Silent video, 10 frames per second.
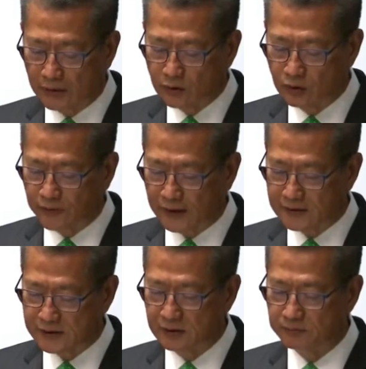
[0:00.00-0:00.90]
two-way
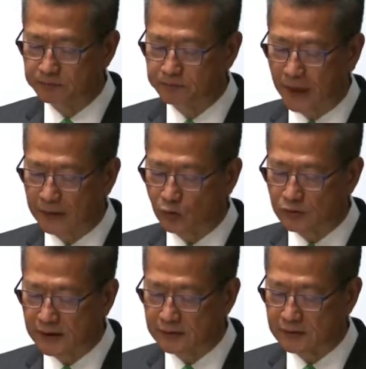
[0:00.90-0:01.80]
flow of funds, people,
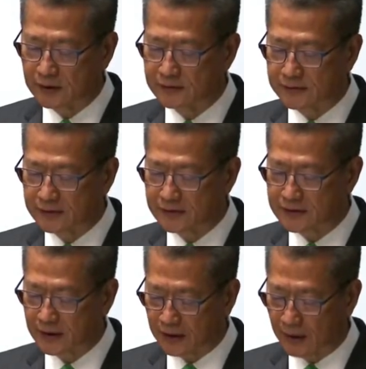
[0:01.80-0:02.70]
and factors of production